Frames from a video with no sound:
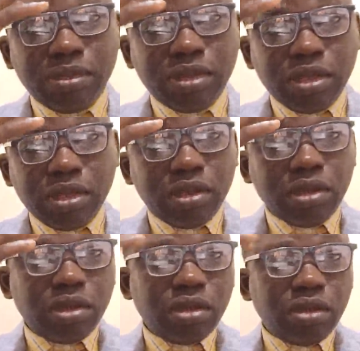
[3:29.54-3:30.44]
Include
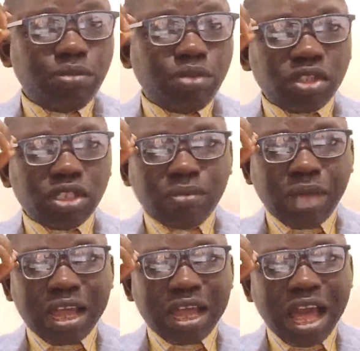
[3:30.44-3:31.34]
study
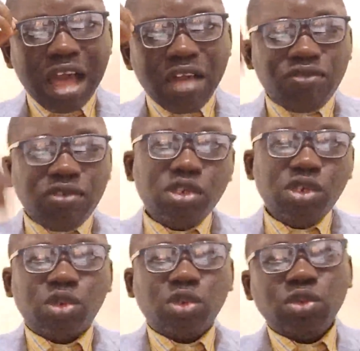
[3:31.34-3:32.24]
design,
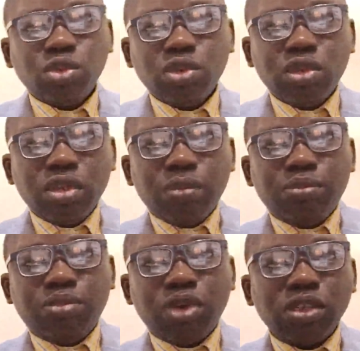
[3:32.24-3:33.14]
sample size, and
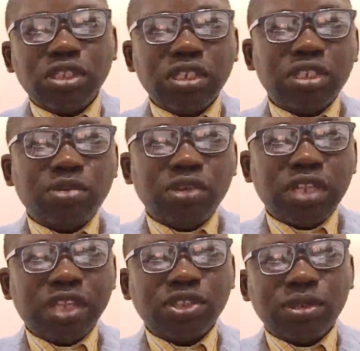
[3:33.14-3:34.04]
major techniques.
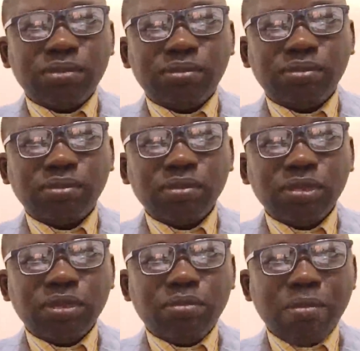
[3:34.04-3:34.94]

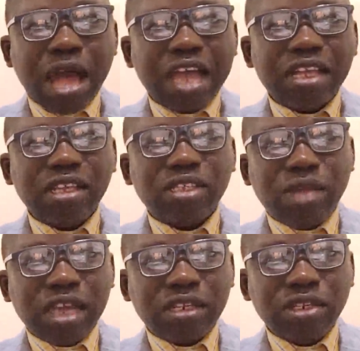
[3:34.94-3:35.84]
You don't need to go into
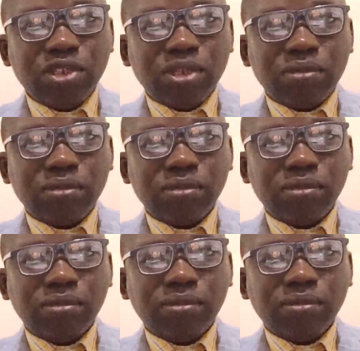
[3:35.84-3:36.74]
details here.
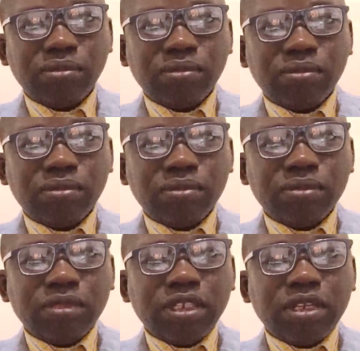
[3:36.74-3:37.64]
What
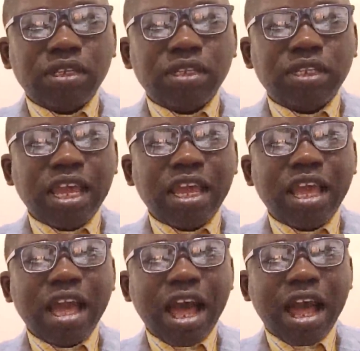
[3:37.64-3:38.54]
you need to do,
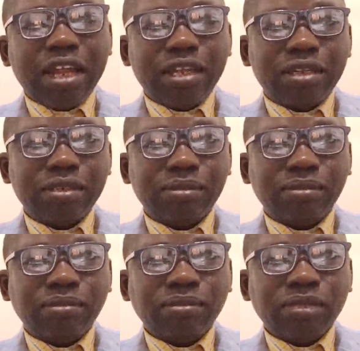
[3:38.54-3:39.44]
instead of saying
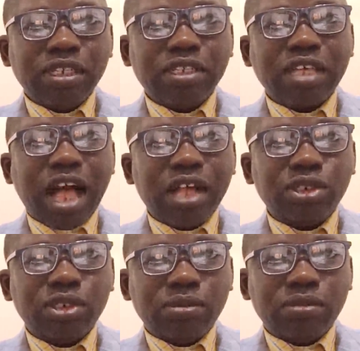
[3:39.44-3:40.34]
you
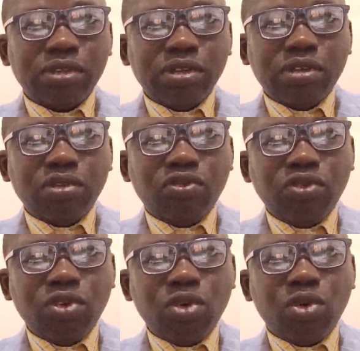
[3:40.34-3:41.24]
start
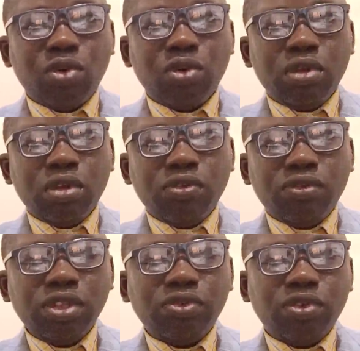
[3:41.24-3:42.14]
saying us one after the
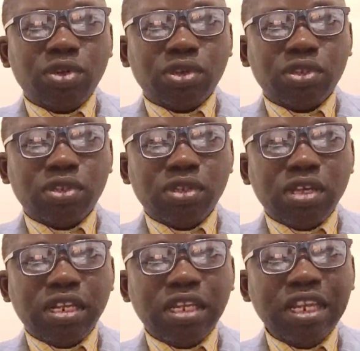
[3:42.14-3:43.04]
other, you
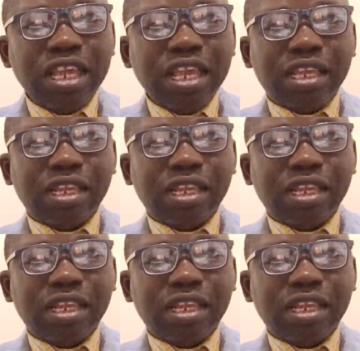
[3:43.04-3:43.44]
can